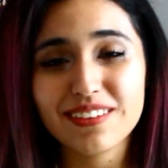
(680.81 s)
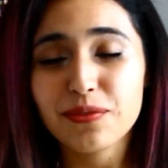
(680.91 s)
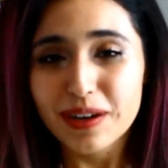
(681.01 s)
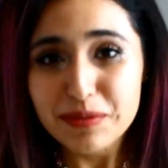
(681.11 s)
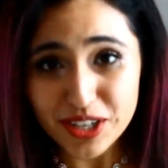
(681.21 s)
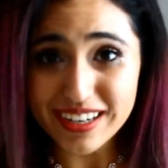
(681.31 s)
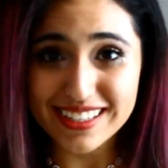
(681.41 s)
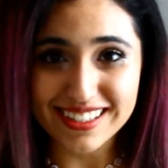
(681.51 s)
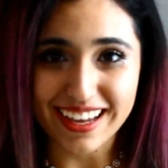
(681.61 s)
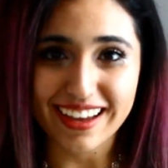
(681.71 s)
What I'm trying
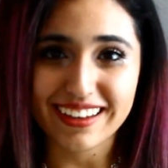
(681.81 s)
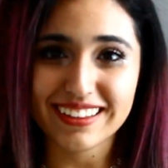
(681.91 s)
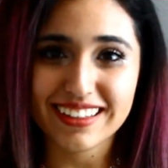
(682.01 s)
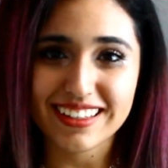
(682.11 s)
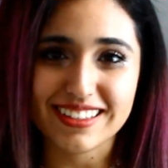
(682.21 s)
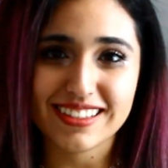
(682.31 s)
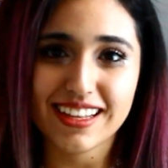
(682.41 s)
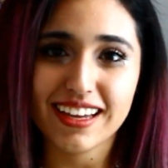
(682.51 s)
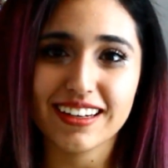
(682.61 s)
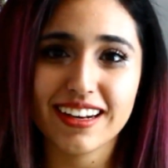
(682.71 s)
to say is
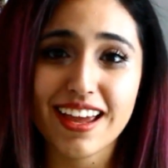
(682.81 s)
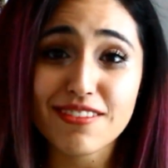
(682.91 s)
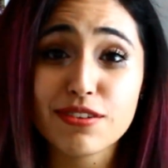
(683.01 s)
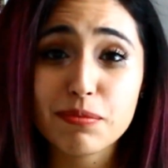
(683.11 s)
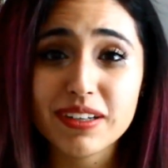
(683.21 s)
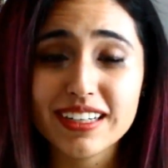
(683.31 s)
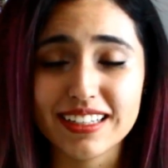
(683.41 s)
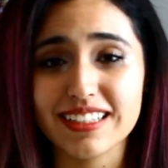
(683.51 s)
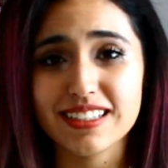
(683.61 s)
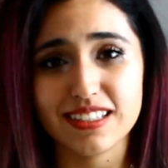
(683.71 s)
that everybody
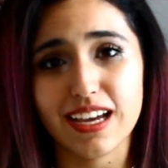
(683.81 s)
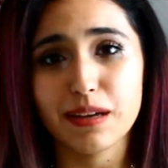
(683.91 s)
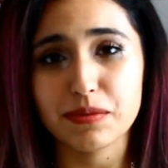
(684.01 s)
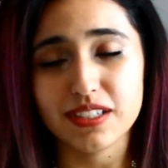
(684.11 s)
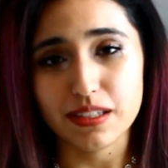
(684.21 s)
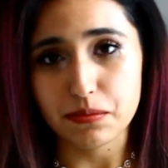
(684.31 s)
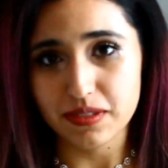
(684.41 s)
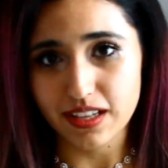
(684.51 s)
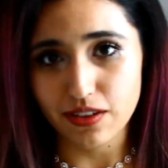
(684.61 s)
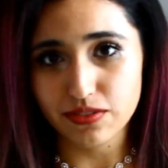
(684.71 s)
needs time to
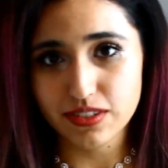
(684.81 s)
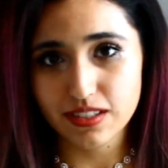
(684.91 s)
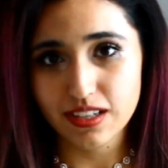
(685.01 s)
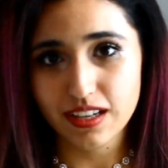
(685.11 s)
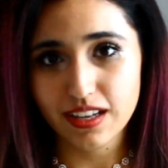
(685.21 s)
themselves,